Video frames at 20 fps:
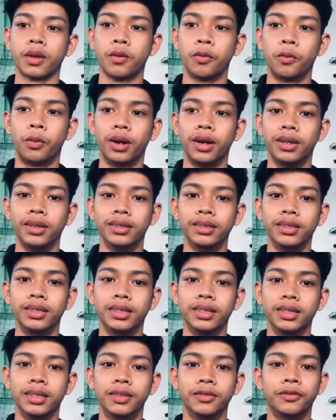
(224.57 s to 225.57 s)
while
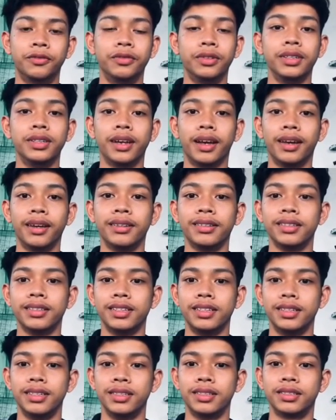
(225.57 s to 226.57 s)
the free end
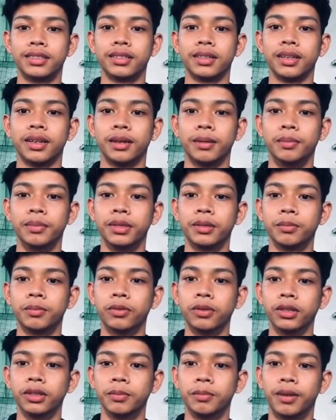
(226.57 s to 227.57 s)
is being
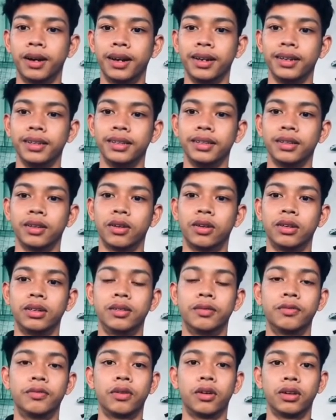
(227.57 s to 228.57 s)
pulled by
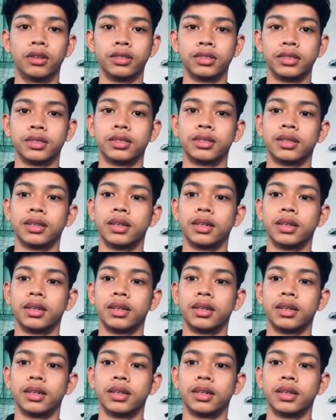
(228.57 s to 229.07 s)
a force